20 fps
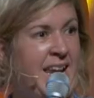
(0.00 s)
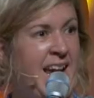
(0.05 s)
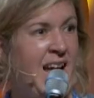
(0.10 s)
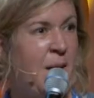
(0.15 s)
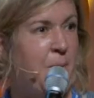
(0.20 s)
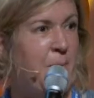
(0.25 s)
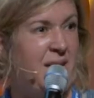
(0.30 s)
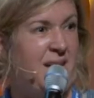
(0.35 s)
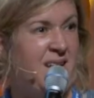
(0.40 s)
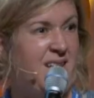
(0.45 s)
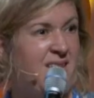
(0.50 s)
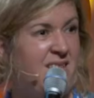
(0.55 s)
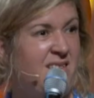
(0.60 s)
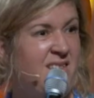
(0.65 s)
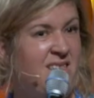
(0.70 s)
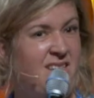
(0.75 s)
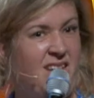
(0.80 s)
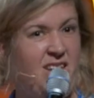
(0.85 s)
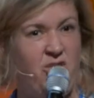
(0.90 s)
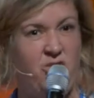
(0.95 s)
International
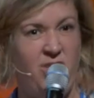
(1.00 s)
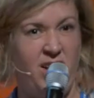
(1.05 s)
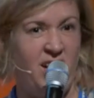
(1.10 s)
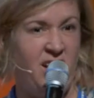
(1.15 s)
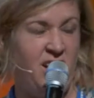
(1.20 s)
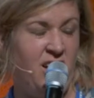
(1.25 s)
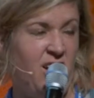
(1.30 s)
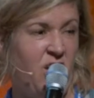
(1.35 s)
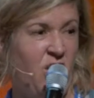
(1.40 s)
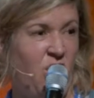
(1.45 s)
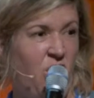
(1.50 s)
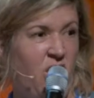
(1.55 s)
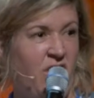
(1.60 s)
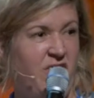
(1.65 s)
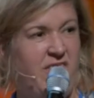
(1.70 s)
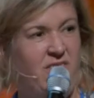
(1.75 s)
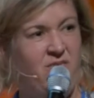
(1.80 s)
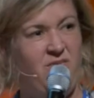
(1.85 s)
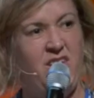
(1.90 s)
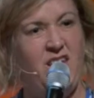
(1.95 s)
Book Prize, I should say.